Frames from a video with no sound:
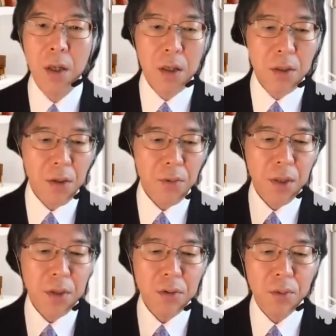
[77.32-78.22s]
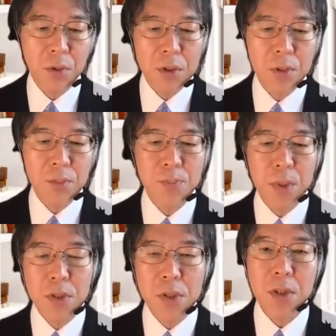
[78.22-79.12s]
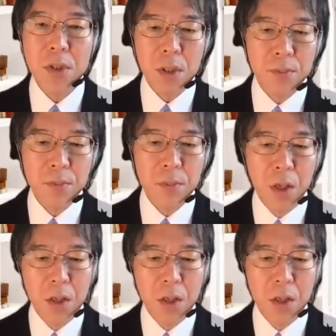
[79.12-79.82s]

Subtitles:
In the field of quantum spin system,